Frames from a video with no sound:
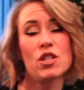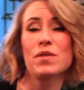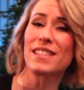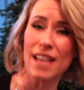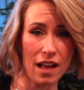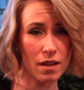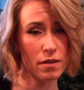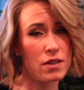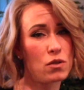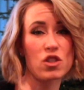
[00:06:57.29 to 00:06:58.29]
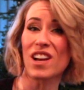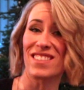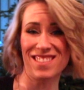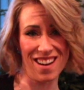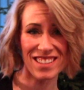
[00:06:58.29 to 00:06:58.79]
do exactly what I told you
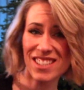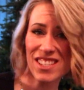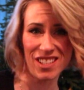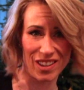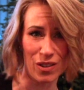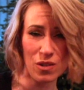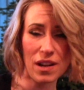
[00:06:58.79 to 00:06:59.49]
guys not to do,